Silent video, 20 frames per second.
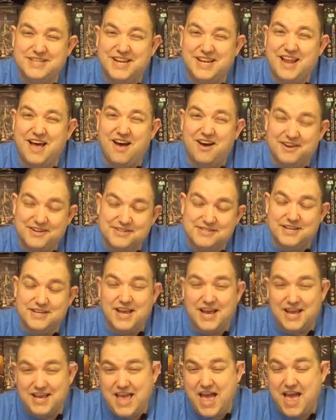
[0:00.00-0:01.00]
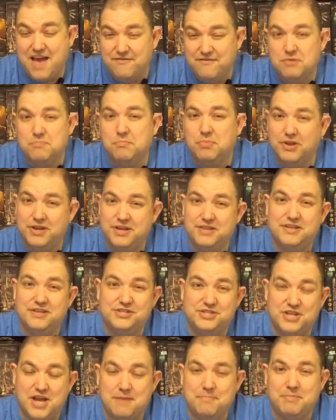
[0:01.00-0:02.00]
And honestly, I haven't played the
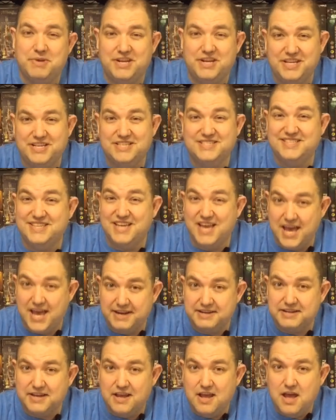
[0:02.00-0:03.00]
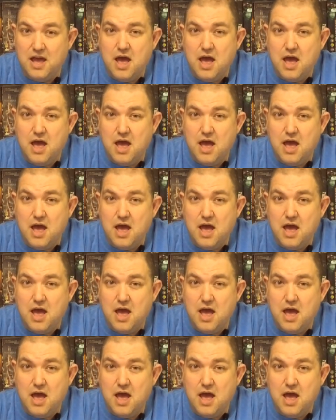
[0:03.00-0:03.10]
Japanese yet.